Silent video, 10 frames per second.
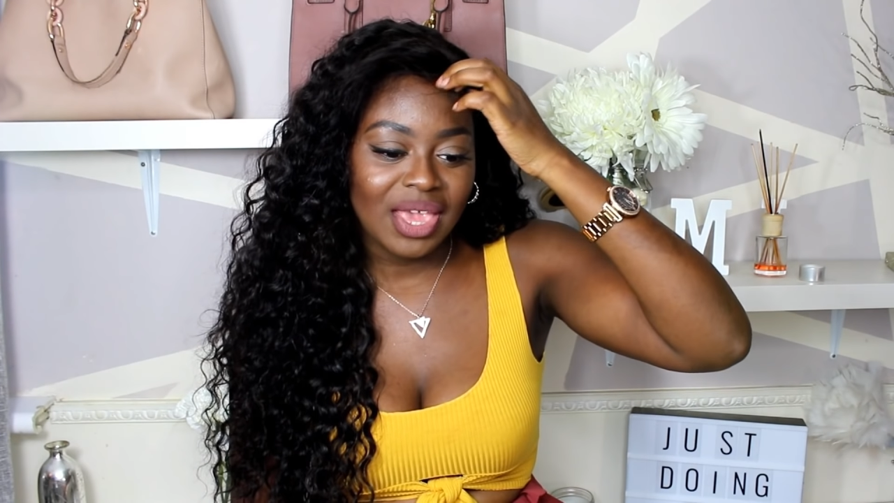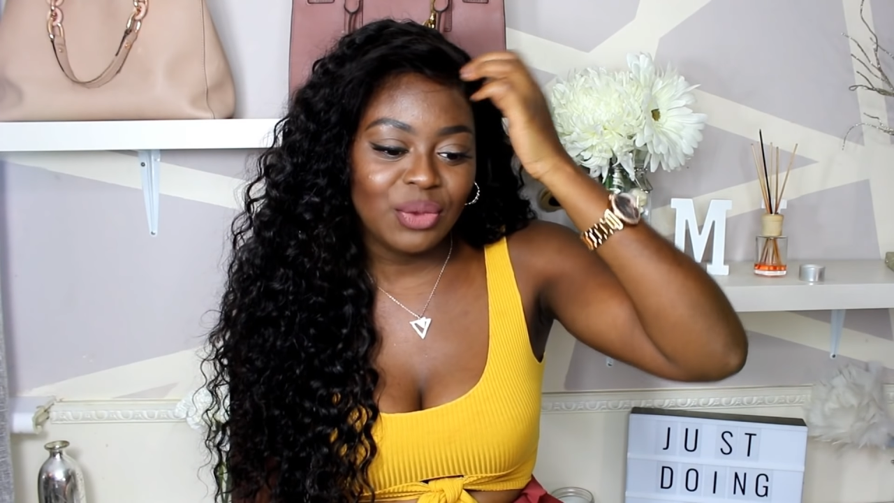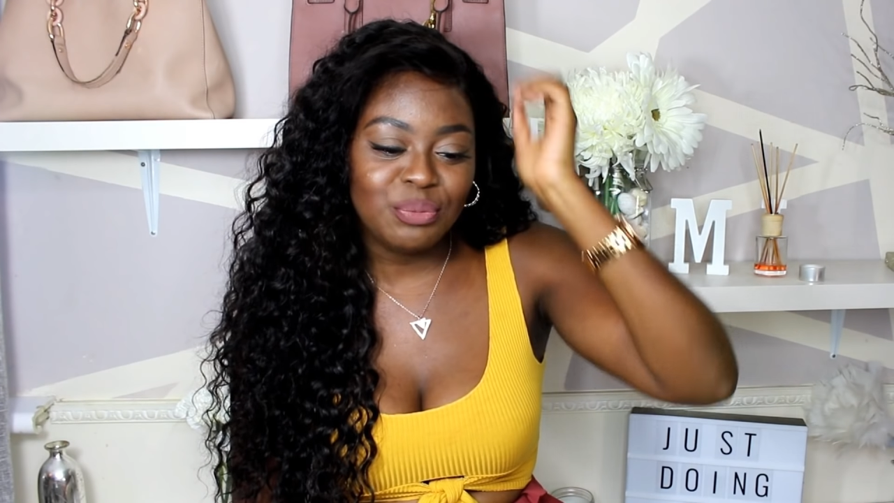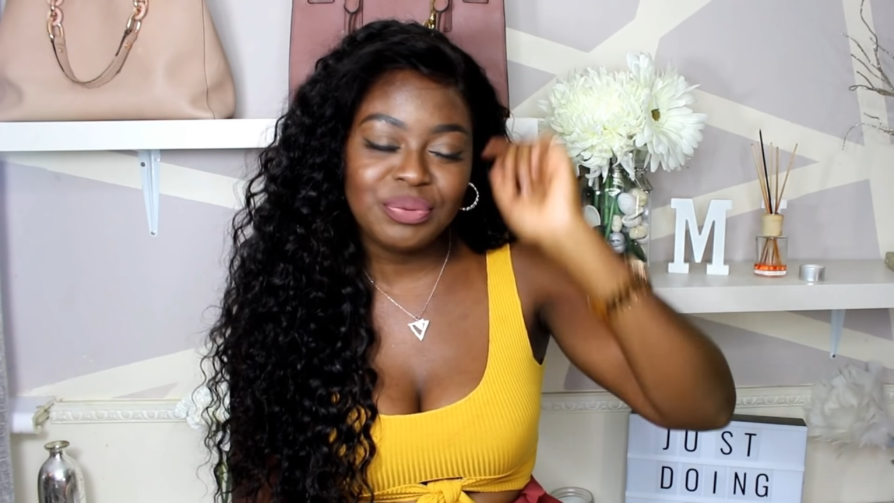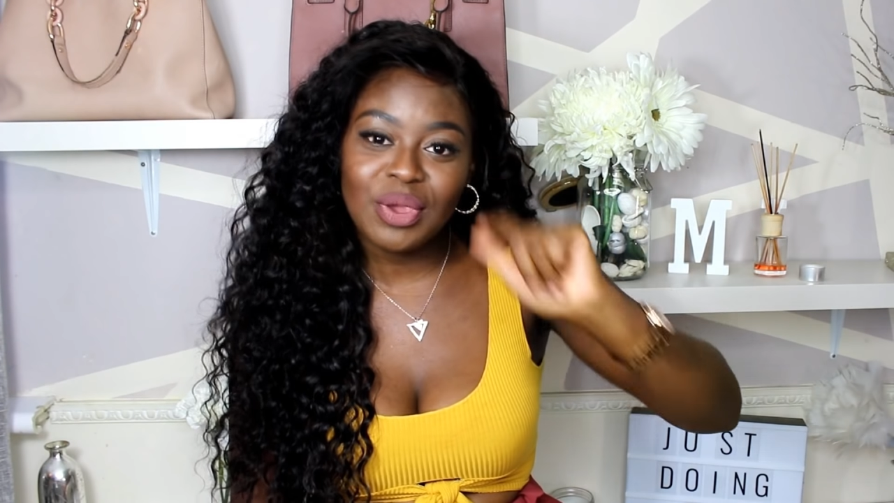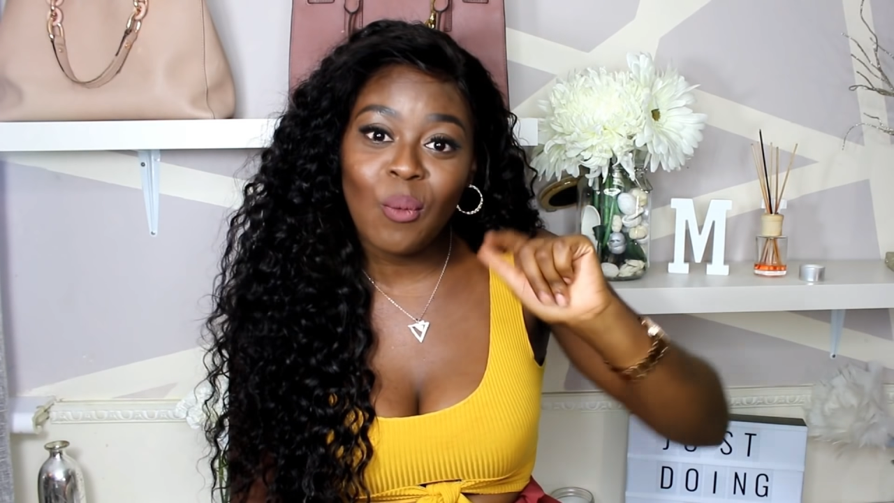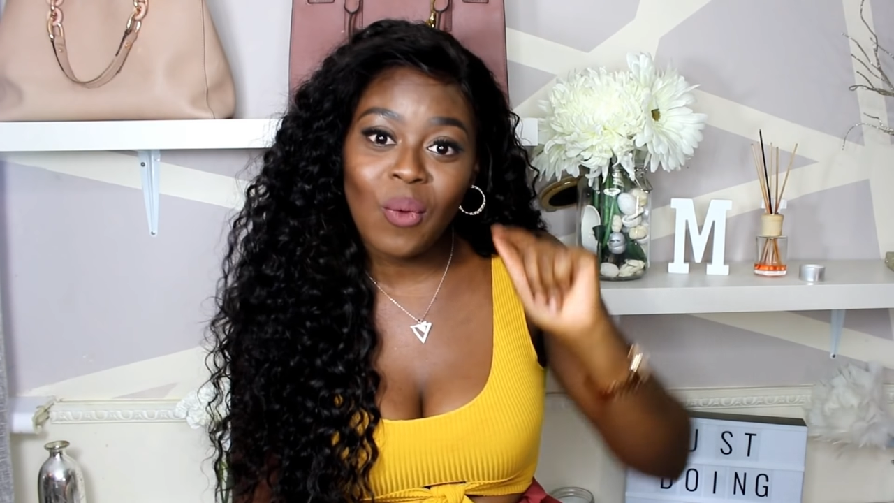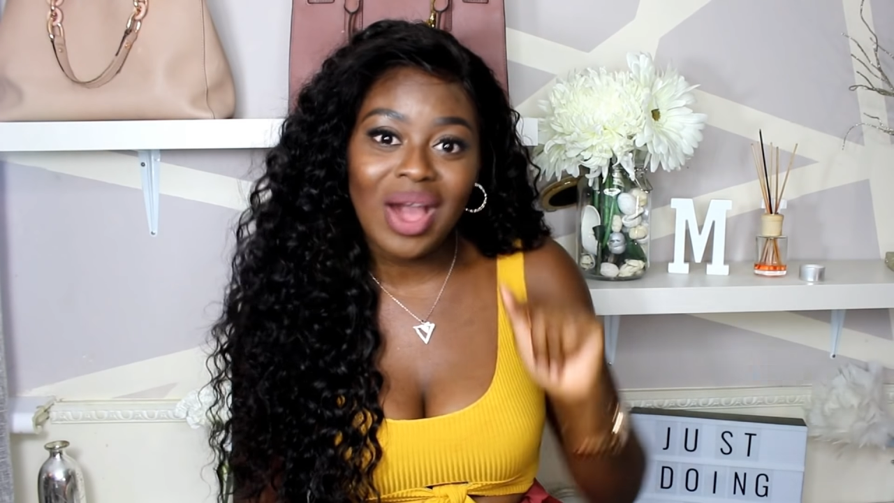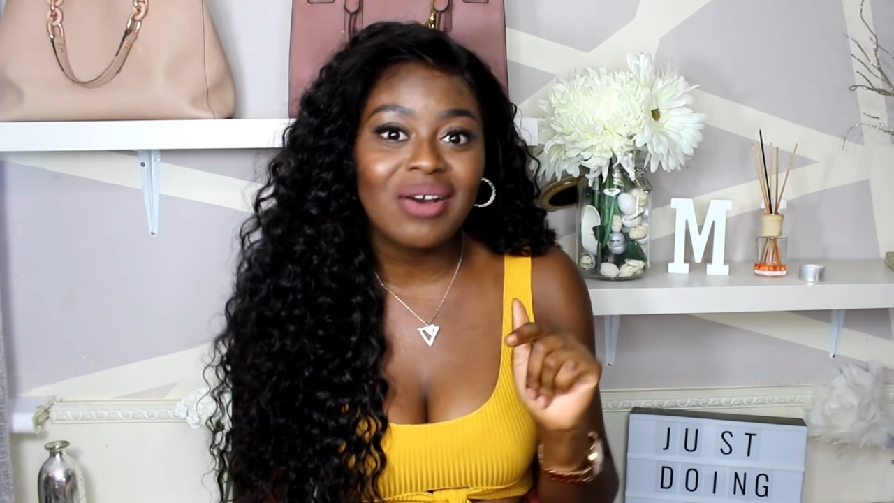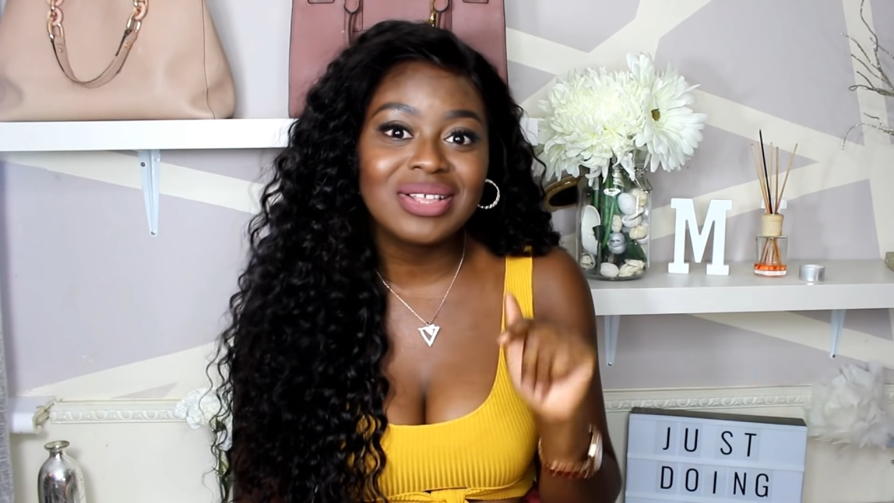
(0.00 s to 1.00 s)
it would be a
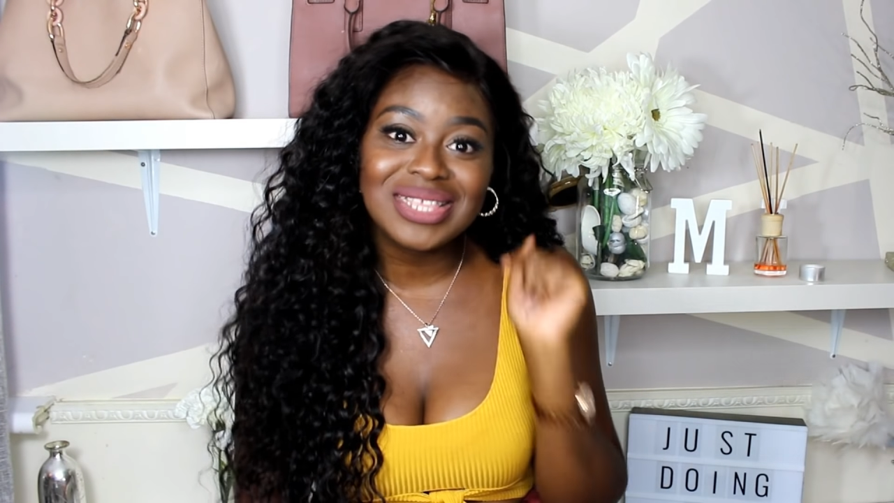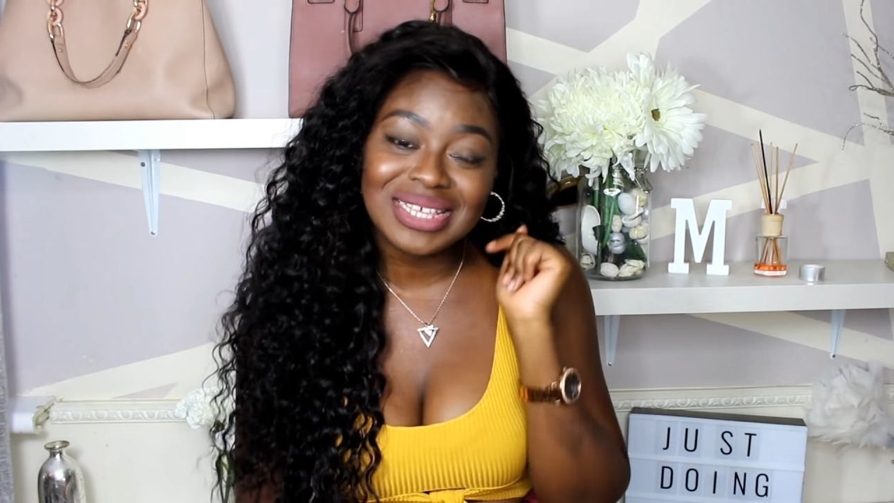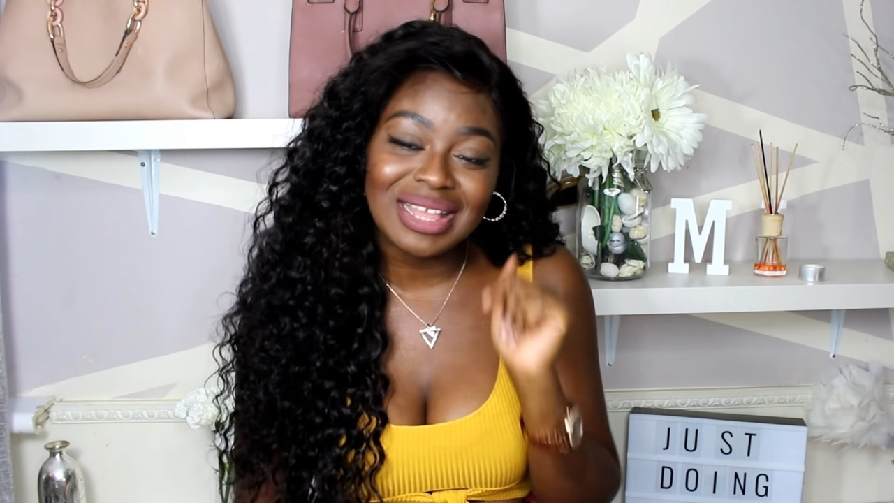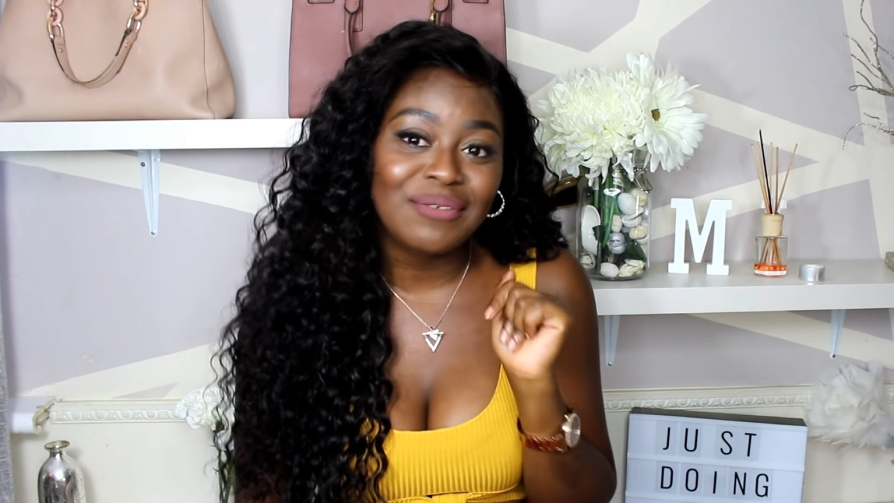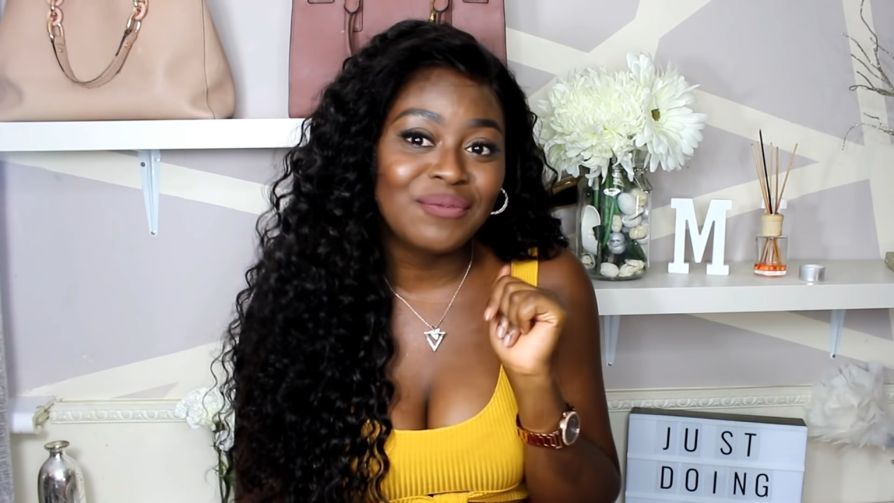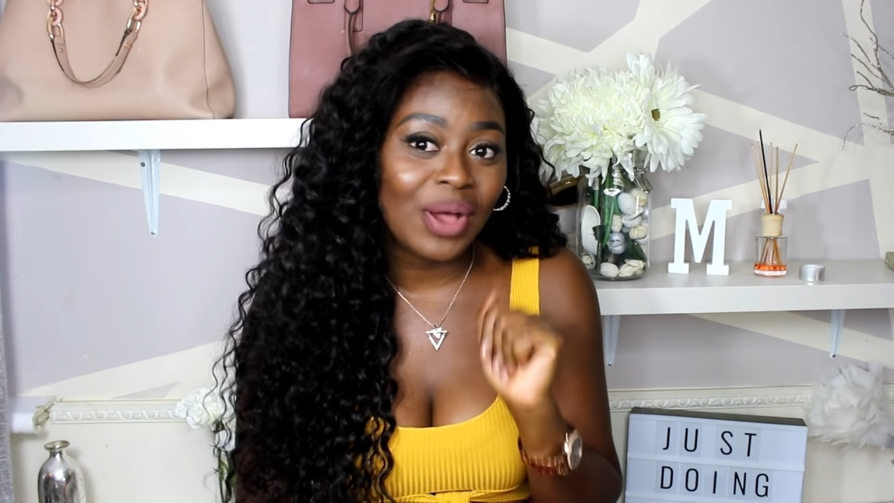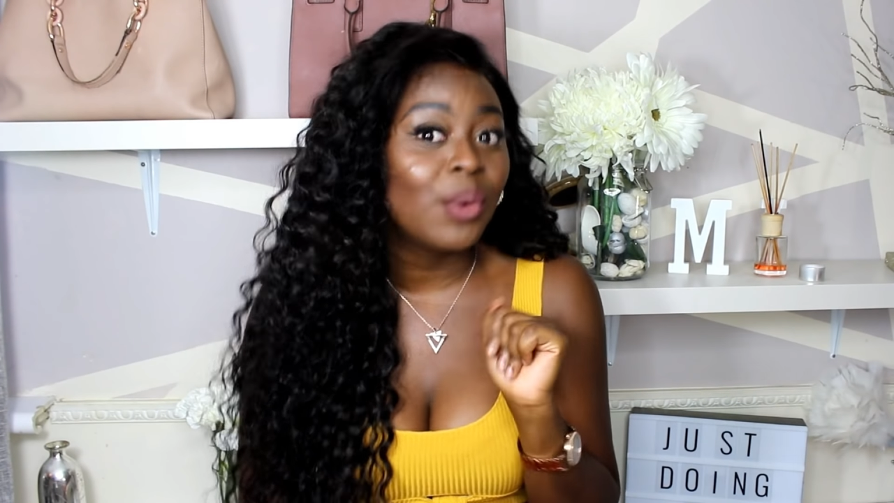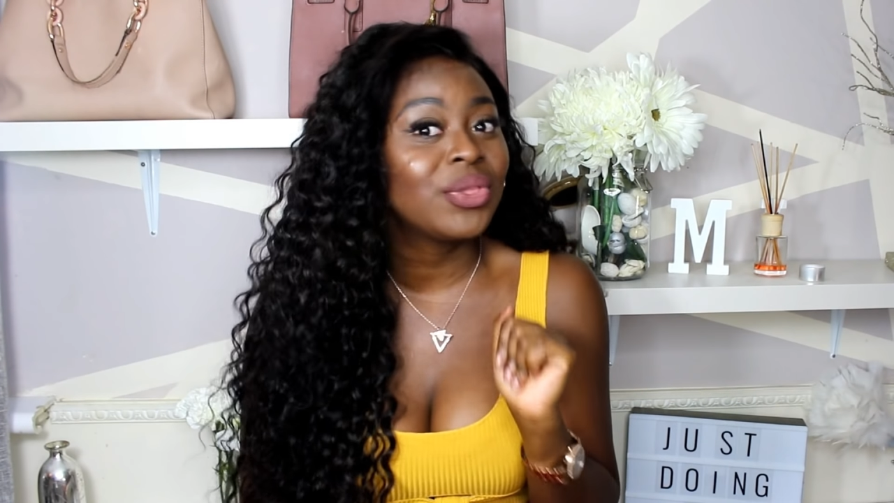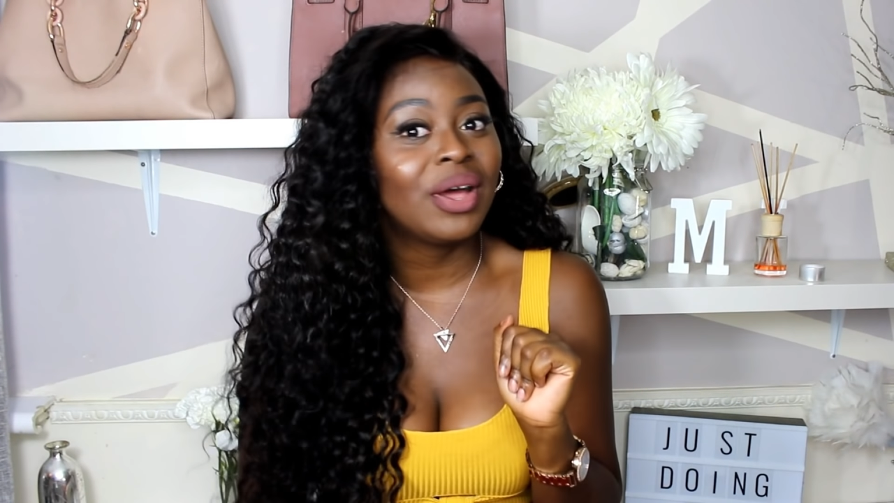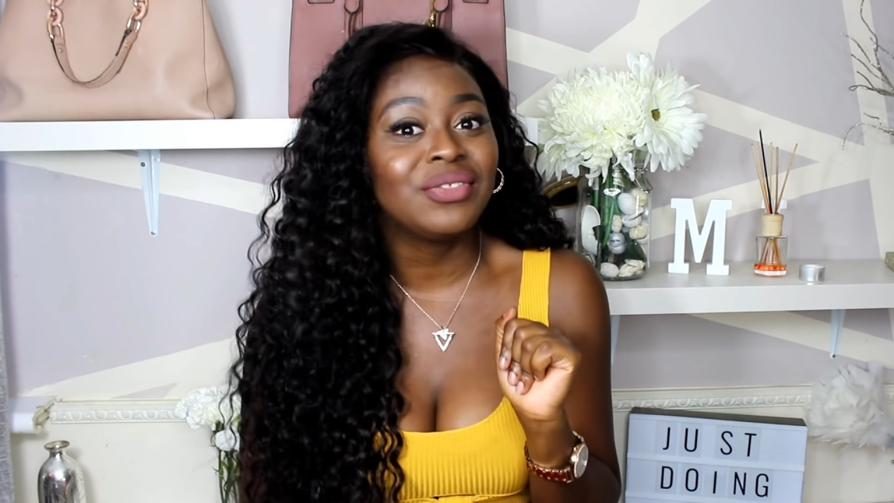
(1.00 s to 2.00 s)
while until I
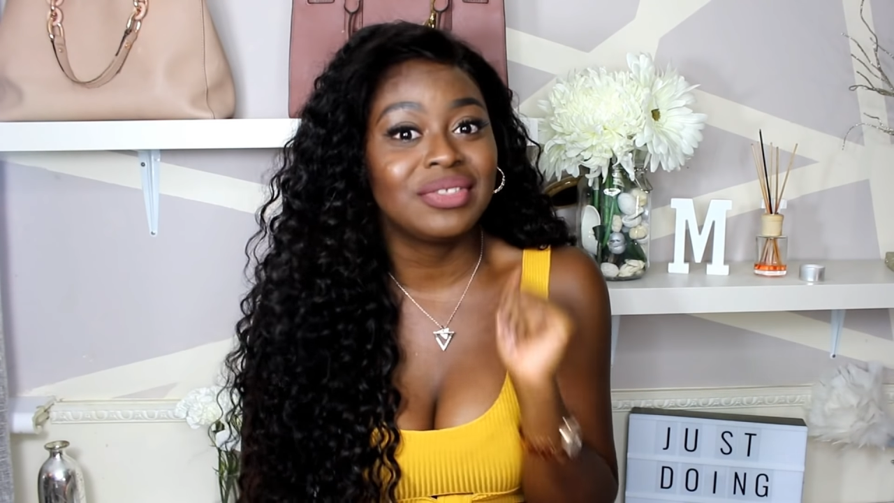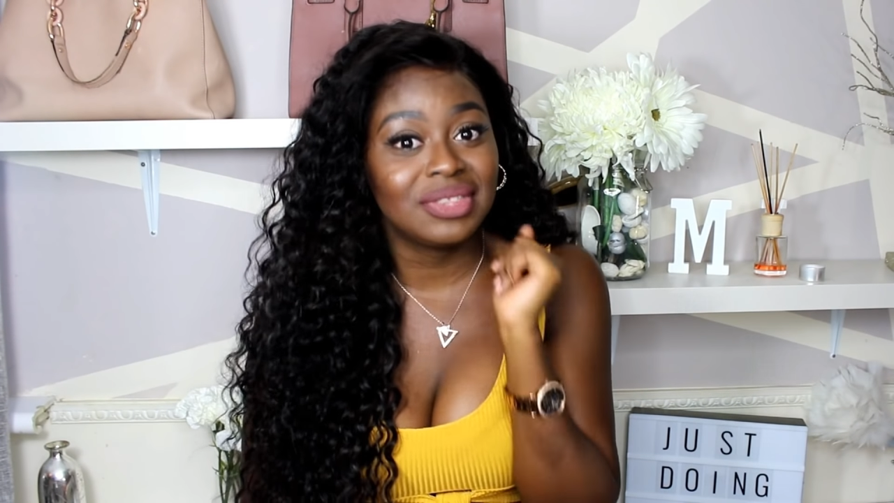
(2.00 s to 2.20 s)
found out that